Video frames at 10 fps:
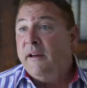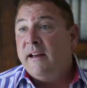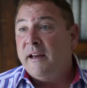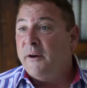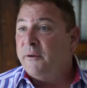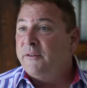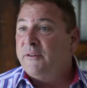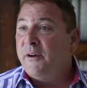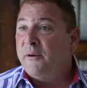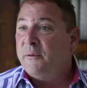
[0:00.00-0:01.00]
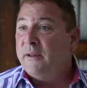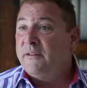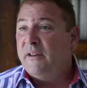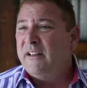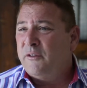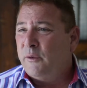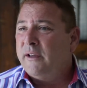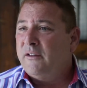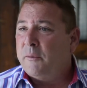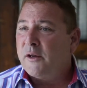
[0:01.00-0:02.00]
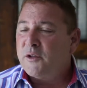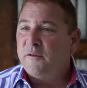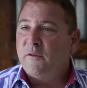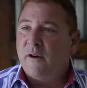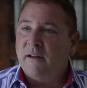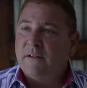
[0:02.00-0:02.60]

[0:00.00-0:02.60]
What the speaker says: unique here, so it's really special for